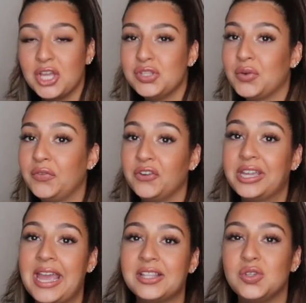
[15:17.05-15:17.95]
Don't
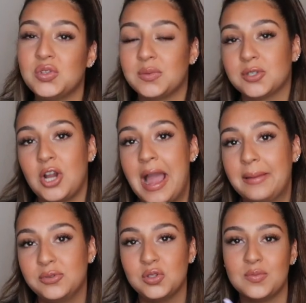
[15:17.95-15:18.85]
forget to
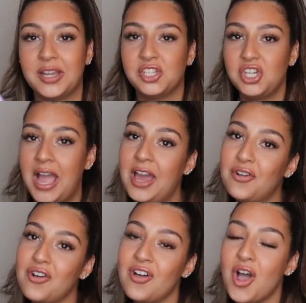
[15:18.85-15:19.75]
subscribe to my
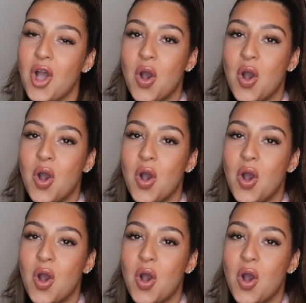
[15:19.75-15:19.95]
channel.